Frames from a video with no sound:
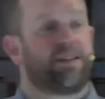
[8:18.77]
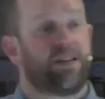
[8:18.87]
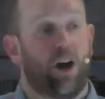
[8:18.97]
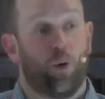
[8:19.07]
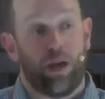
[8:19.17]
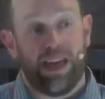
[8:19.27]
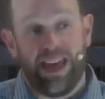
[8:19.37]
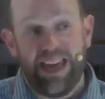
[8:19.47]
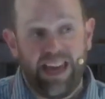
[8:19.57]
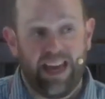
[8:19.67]
are we
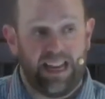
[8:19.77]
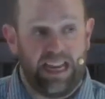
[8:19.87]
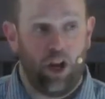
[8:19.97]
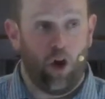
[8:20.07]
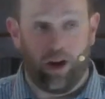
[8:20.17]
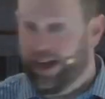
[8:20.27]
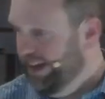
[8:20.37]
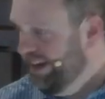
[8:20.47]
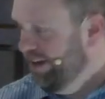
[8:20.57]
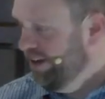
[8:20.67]
eagerly
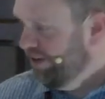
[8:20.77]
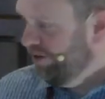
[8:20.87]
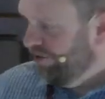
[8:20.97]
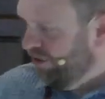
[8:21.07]
longing for the